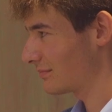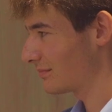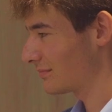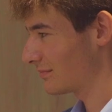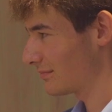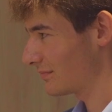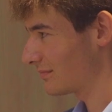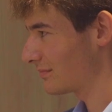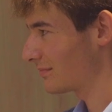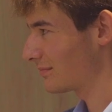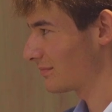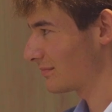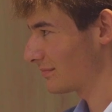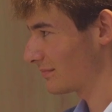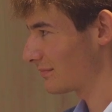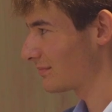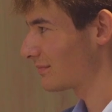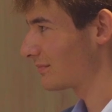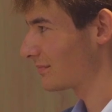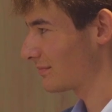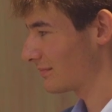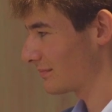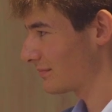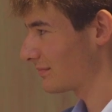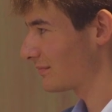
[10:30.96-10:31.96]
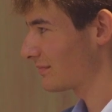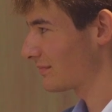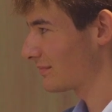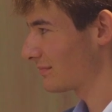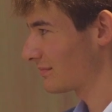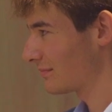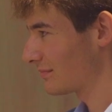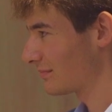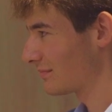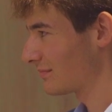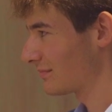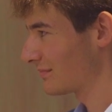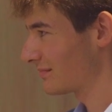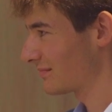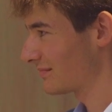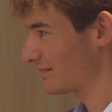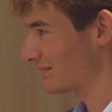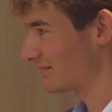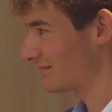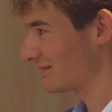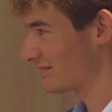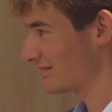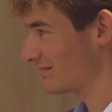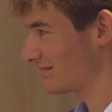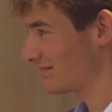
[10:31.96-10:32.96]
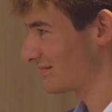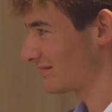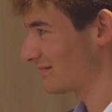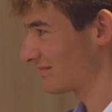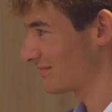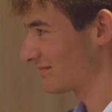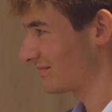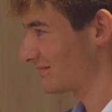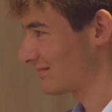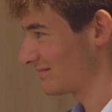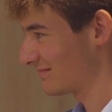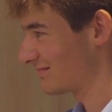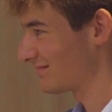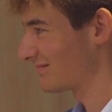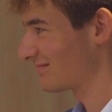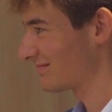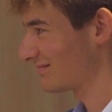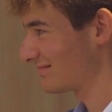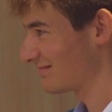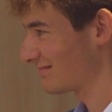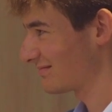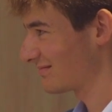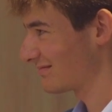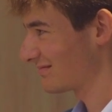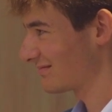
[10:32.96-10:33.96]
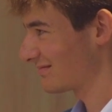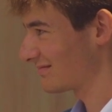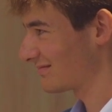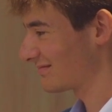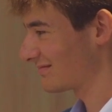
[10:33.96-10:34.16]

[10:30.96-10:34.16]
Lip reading: This person isn't speaking.